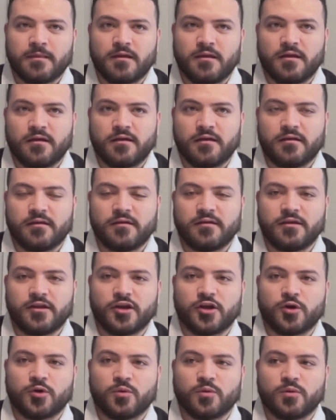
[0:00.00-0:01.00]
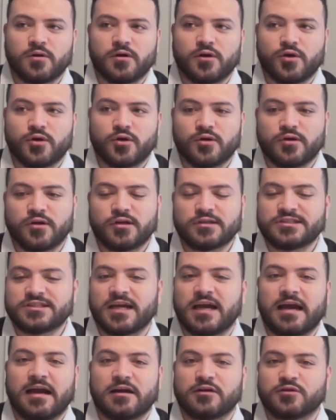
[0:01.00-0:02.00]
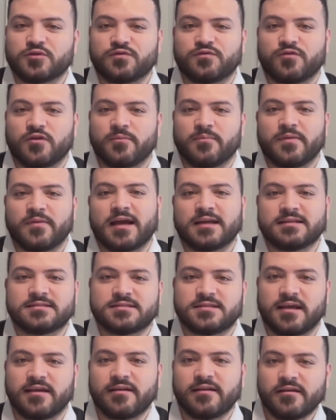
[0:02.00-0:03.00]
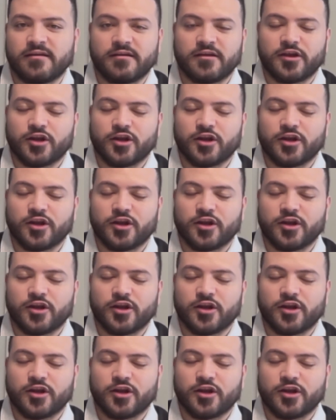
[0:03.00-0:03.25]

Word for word: uh, you know, a, a, child from that setting,